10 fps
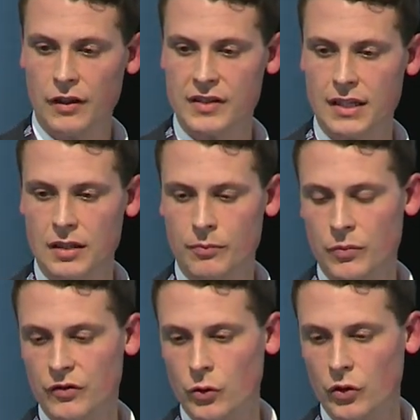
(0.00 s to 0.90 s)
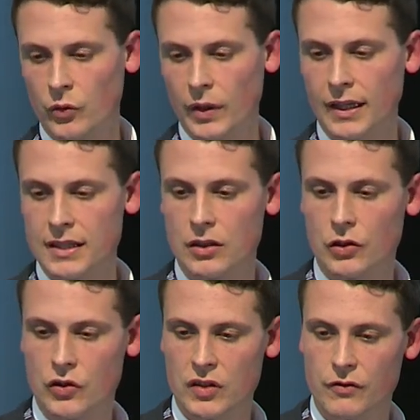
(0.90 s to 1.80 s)
I've said it before as well, it's not
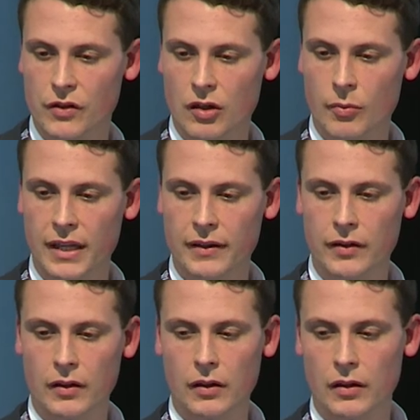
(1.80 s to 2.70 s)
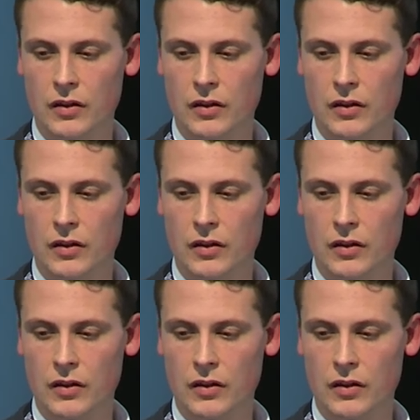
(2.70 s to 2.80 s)
just environmental,